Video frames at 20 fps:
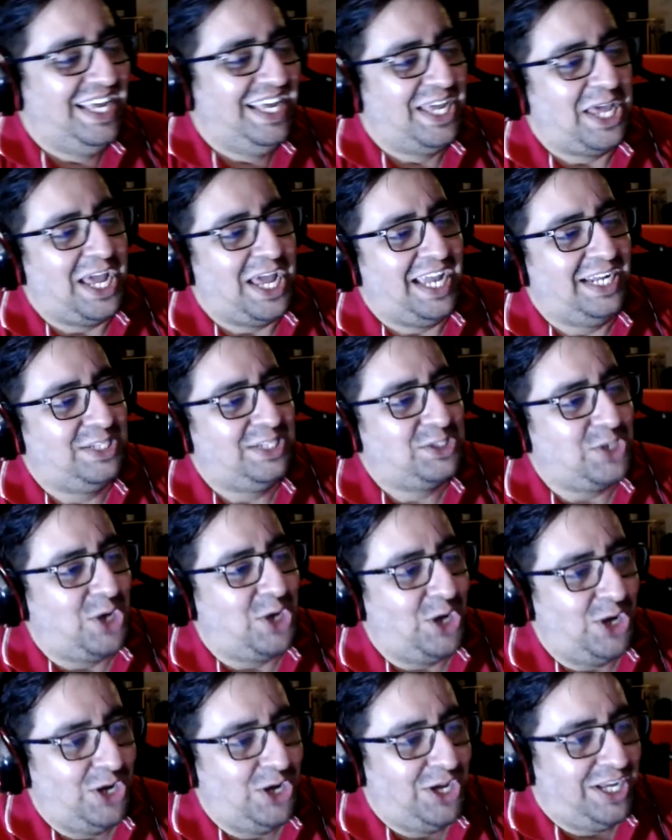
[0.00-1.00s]
Right.
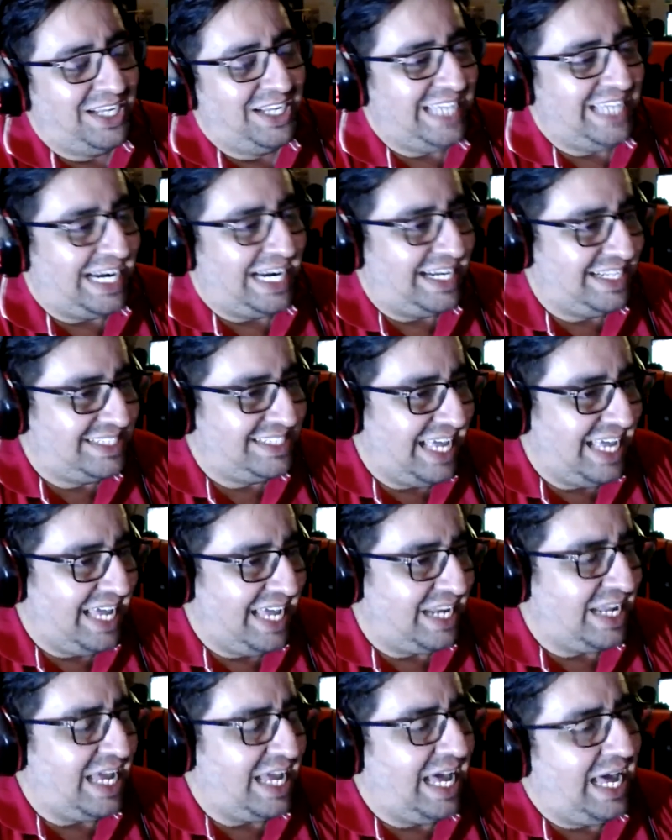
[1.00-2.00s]
So that is
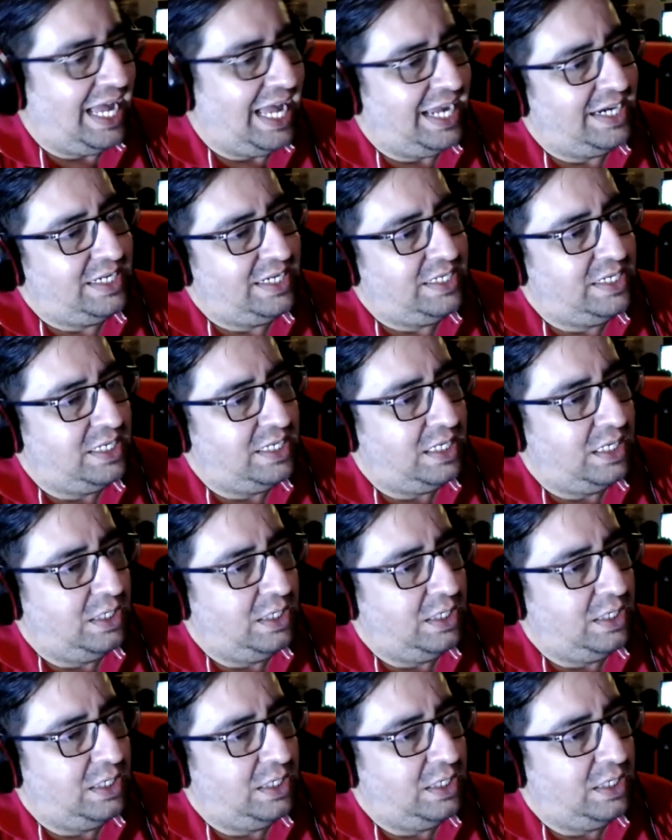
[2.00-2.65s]
there, and